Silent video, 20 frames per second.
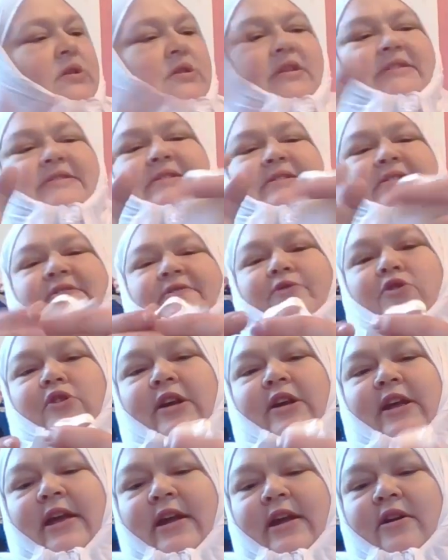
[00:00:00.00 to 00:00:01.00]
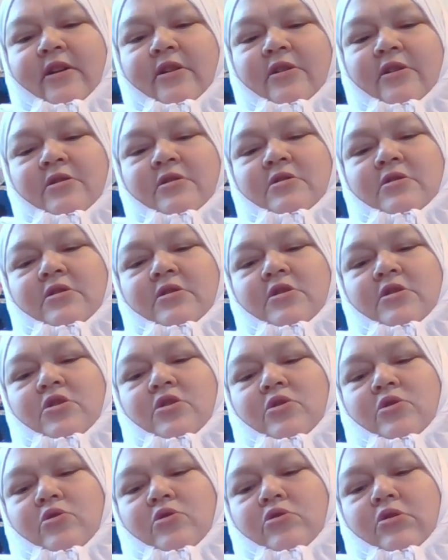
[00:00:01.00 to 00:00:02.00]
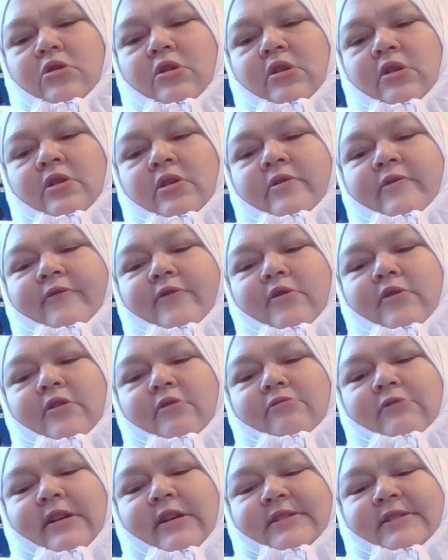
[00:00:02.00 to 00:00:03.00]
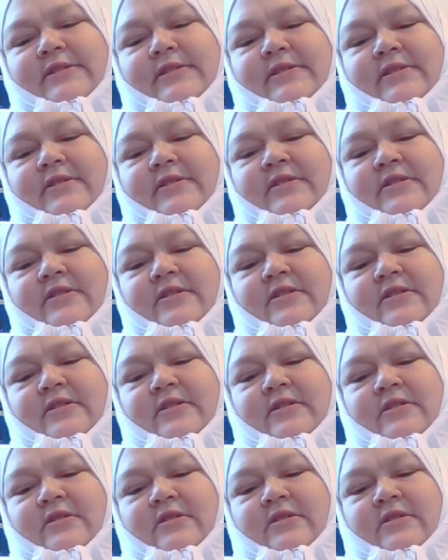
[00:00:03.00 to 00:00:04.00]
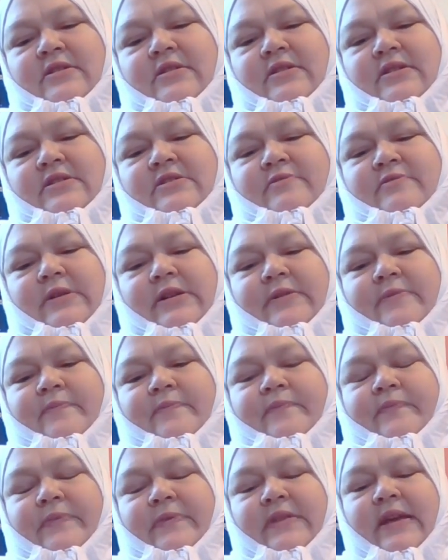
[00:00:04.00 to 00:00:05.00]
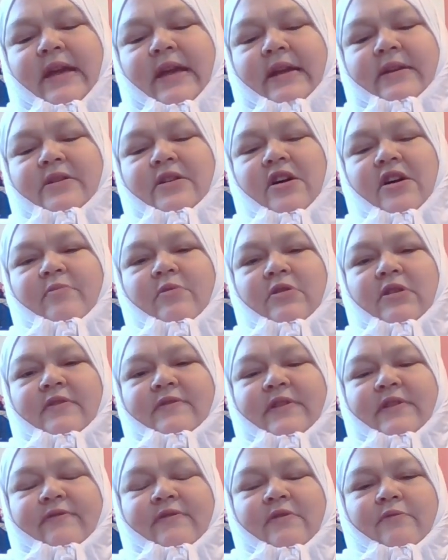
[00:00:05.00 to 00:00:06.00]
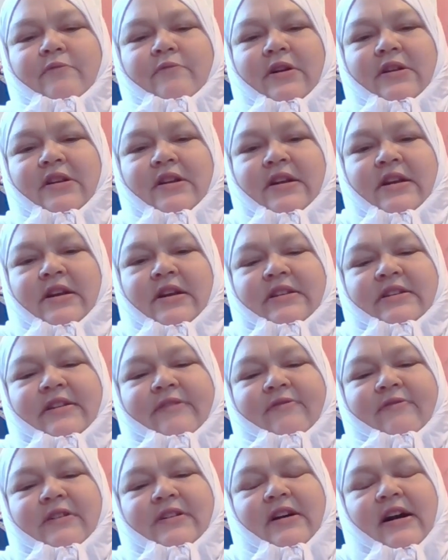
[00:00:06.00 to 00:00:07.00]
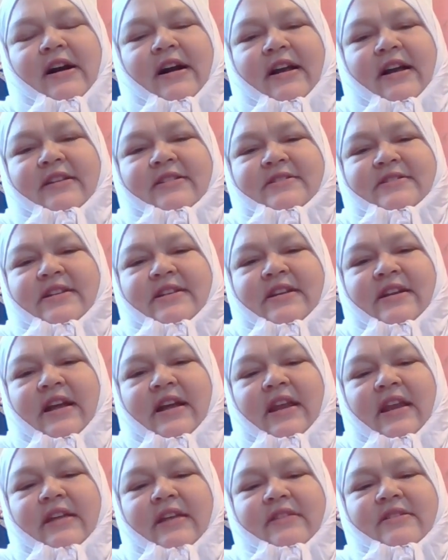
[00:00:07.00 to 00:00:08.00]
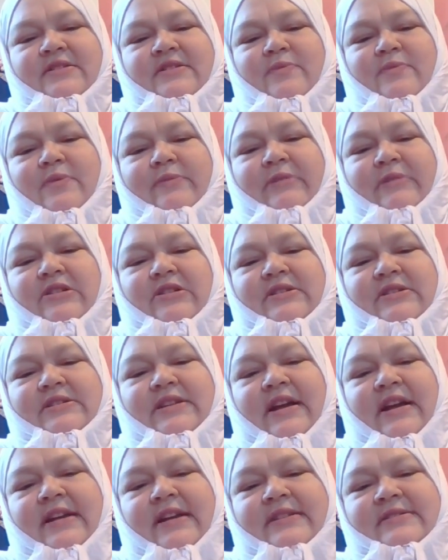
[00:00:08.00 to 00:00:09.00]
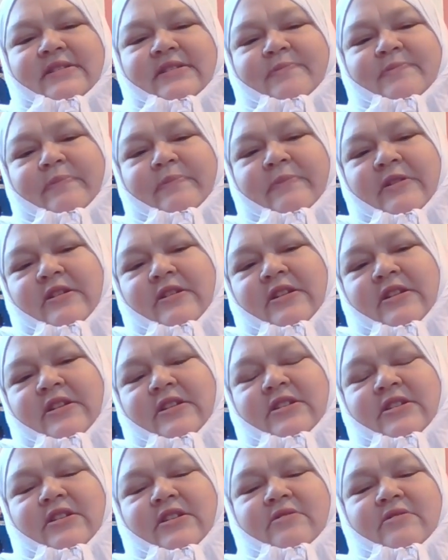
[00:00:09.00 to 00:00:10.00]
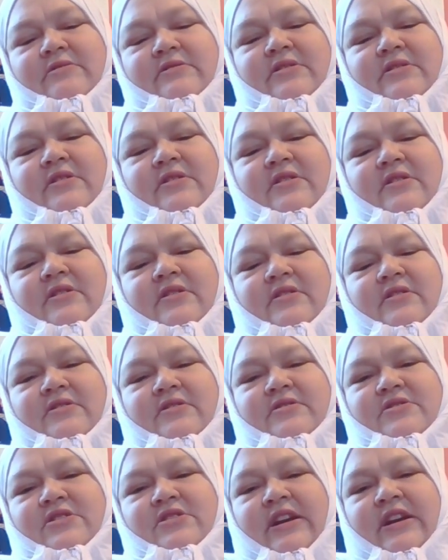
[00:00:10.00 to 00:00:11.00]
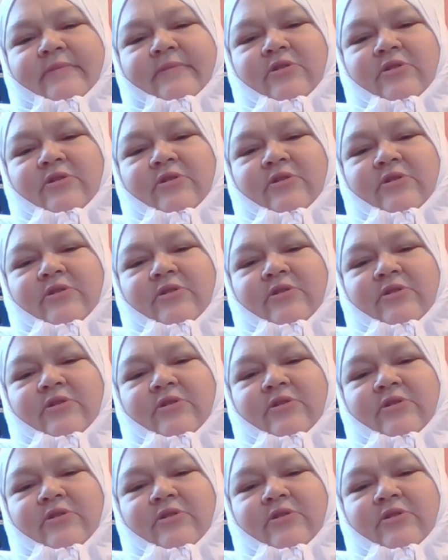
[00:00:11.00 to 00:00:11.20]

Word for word: is for hair or for the wrist. This one. They had a couple of different ones, different kinds, and I like this one because it has this cute gem on